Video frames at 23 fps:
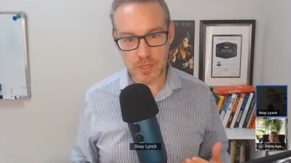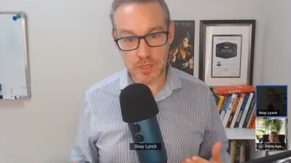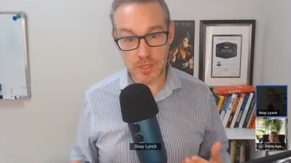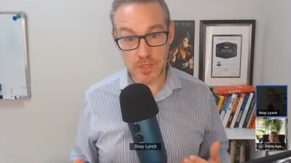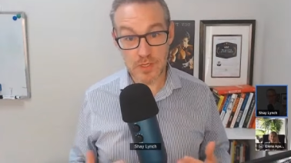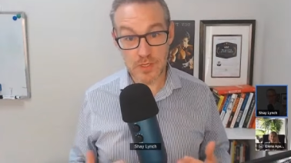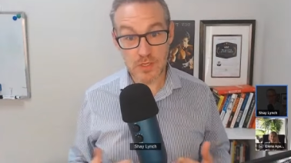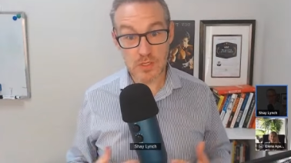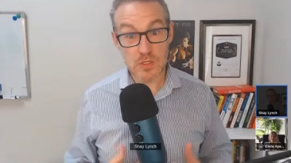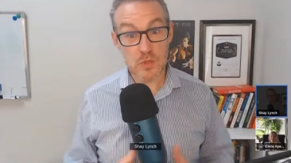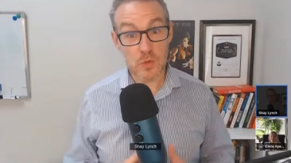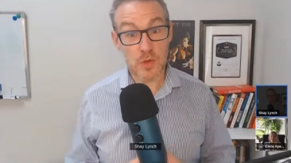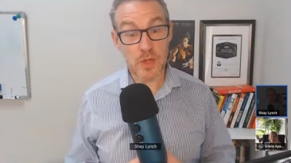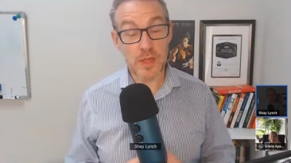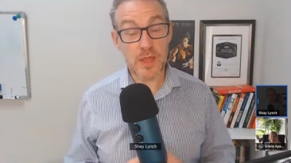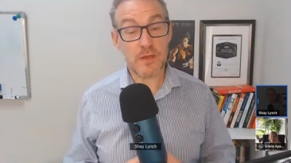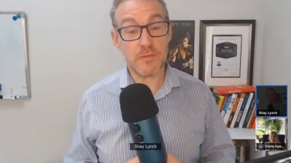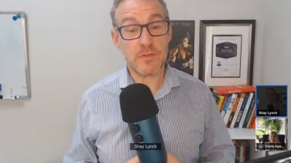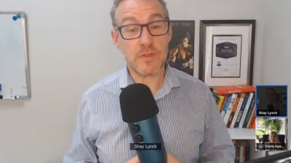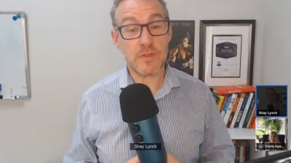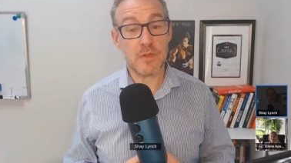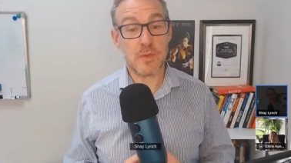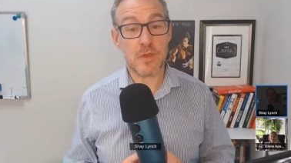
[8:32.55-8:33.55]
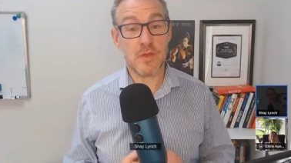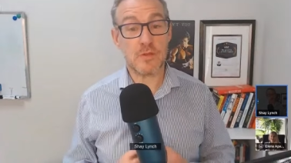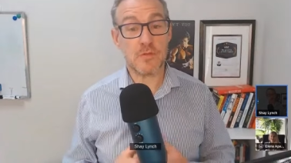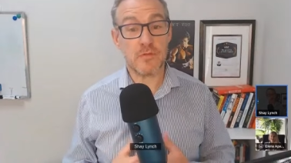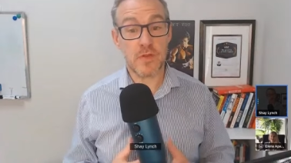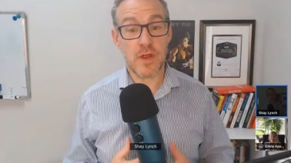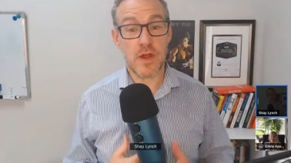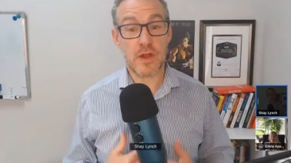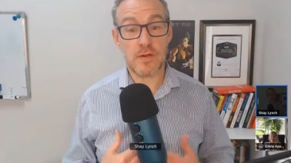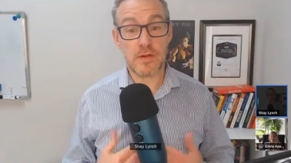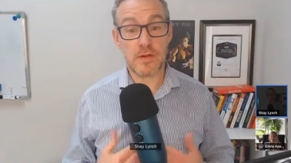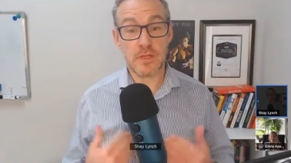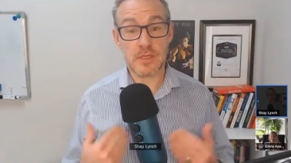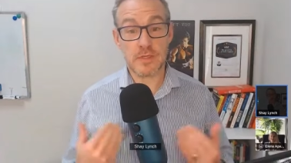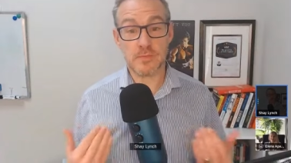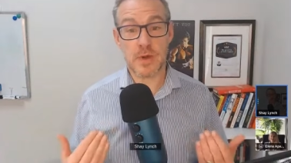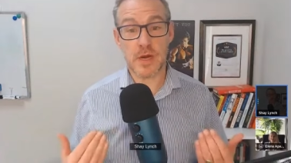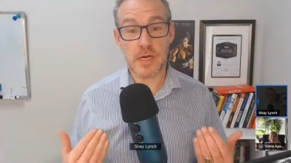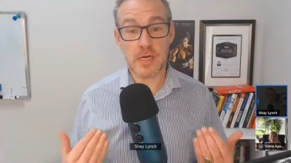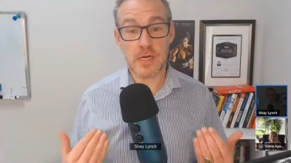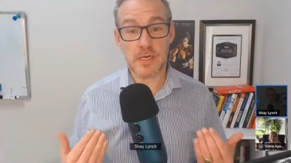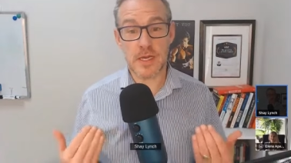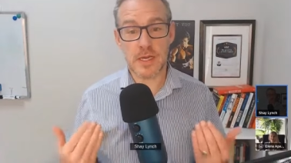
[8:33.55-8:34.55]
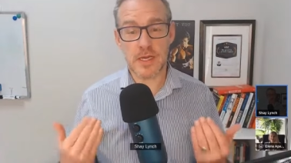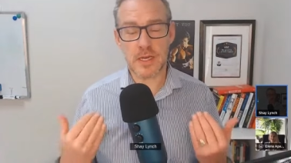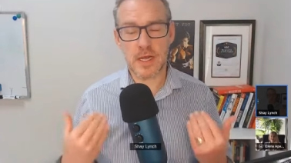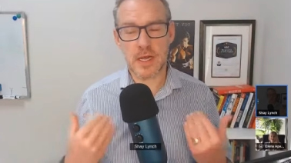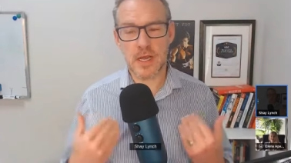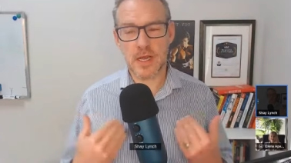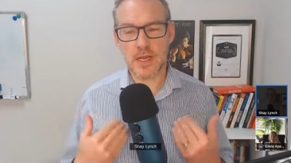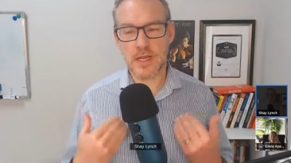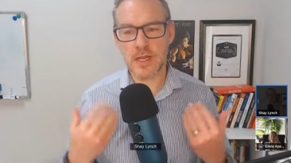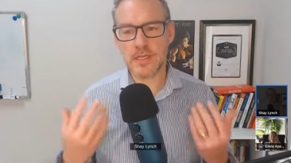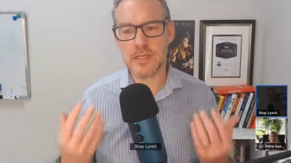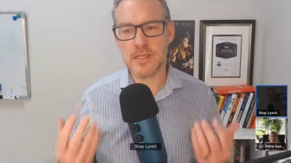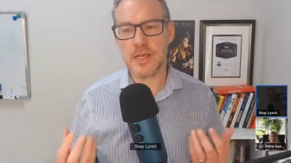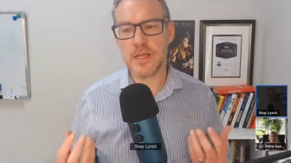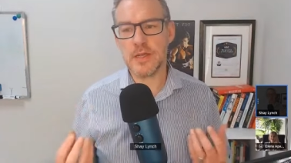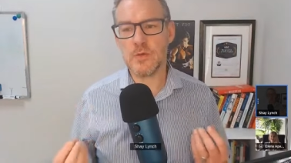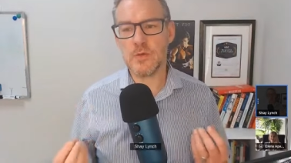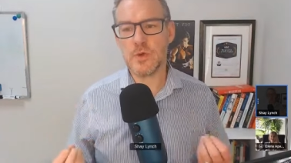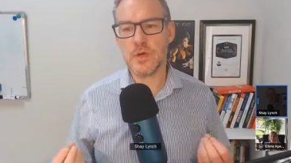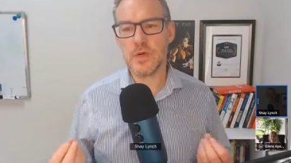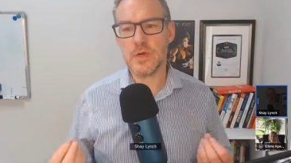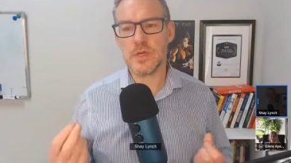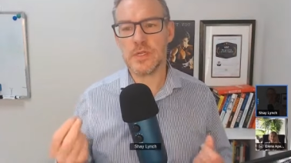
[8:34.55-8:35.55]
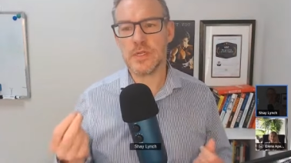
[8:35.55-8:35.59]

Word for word: So I have to be very smart. And I, and I say the word